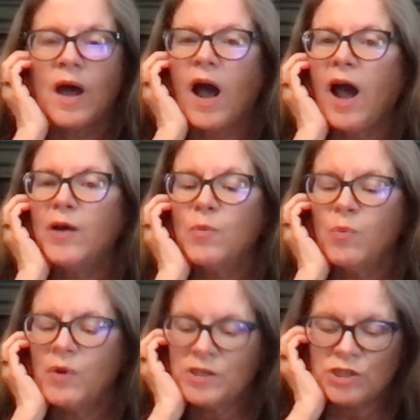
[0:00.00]
I
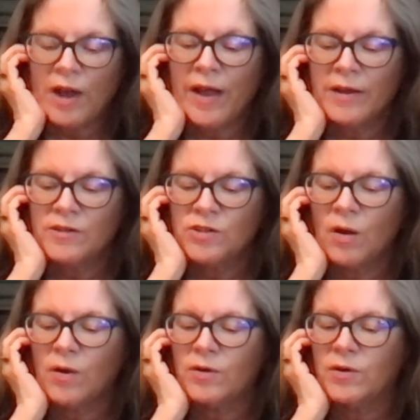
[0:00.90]
wish I had a
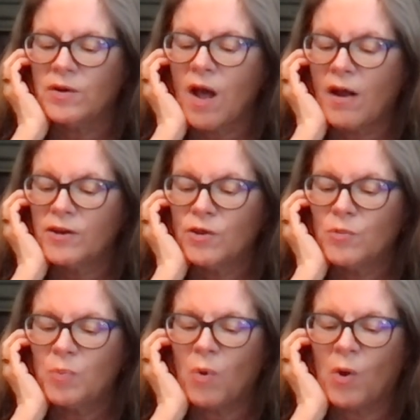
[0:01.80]
daughter, not you
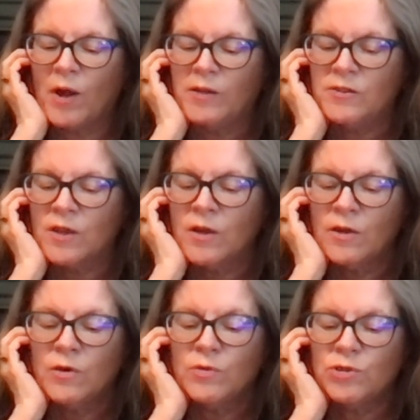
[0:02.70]
boys,
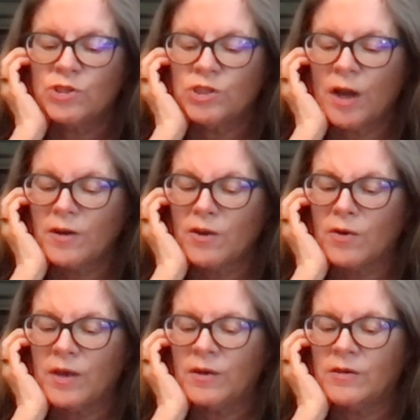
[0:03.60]
who shut your
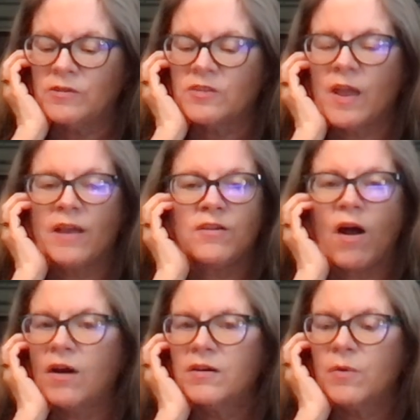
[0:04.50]
ears and
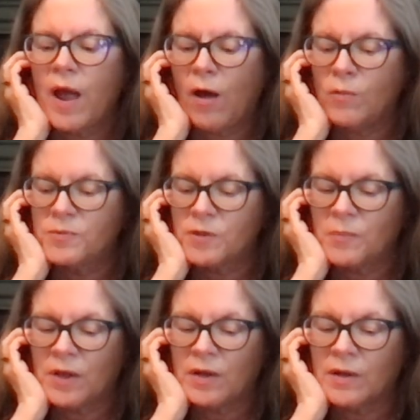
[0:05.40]
are no help to
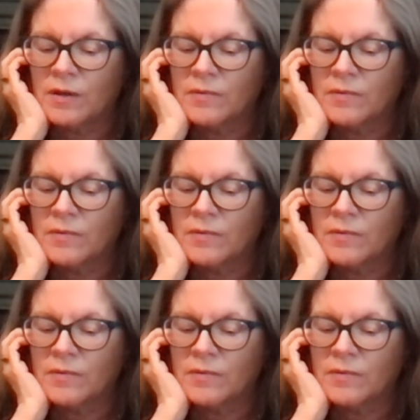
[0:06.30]
me.